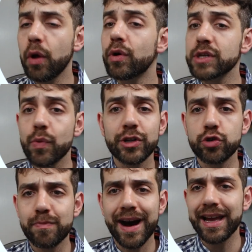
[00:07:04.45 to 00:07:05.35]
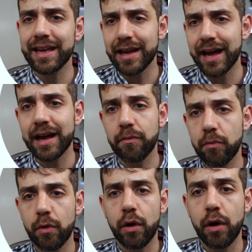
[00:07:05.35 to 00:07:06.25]
Because I want to buy a
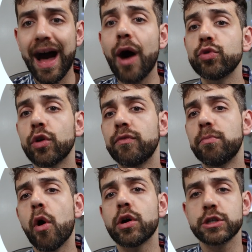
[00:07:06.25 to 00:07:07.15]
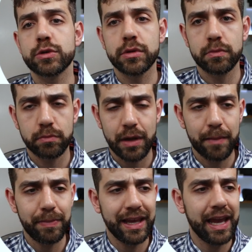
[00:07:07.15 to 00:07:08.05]
out-of-box
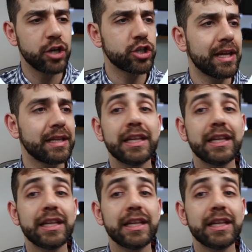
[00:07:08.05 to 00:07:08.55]
application.